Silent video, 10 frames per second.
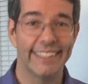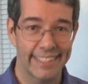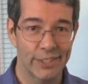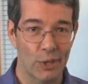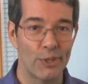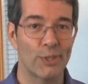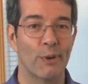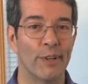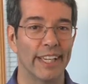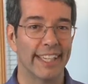
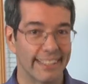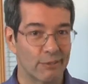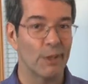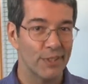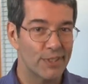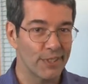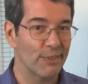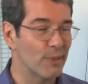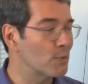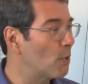testosterone
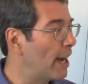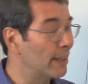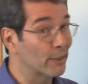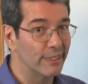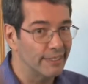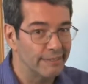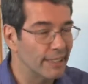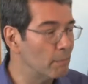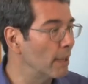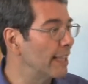runs wild, or in
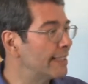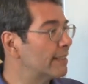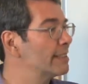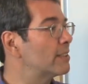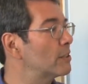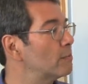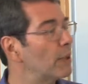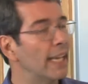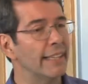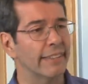the military in certain
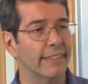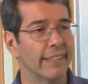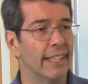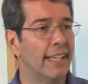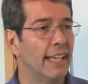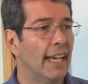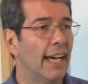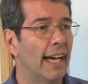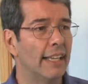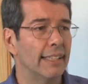places.
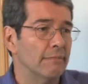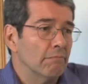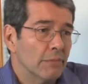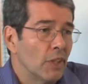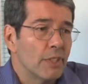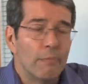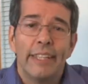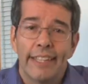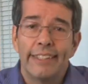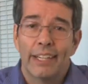It doesn't
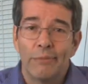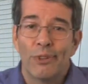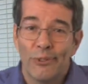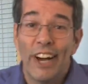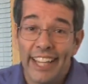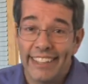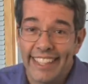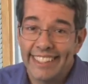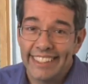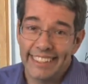mean that they are more
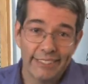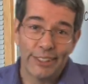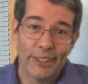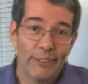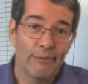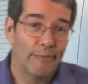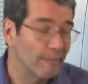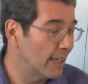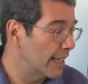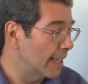violent,
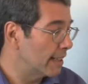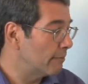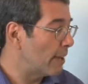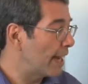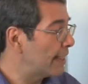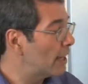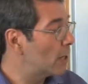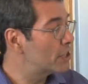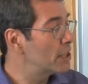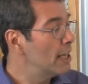by and
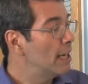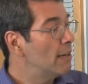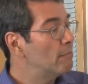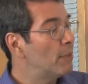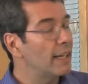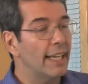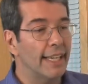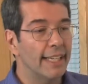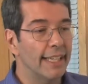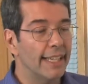large. But
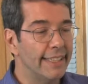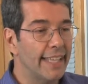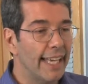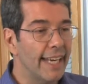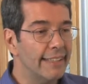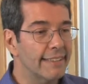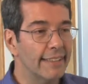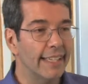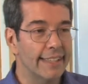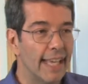in
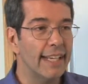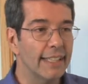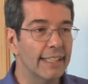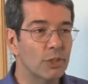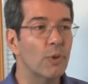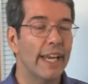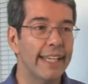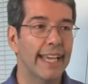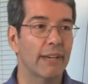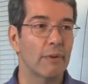that
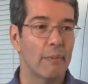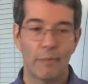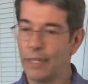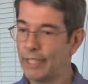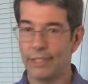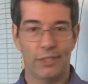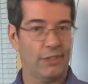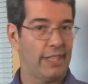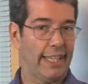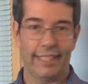training, I remember it's
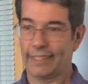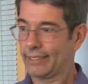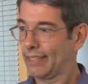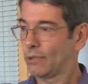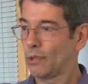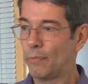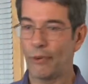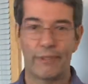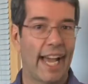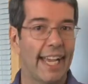just like a group
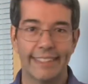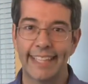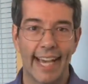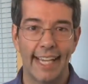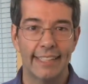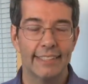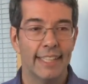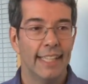of guys.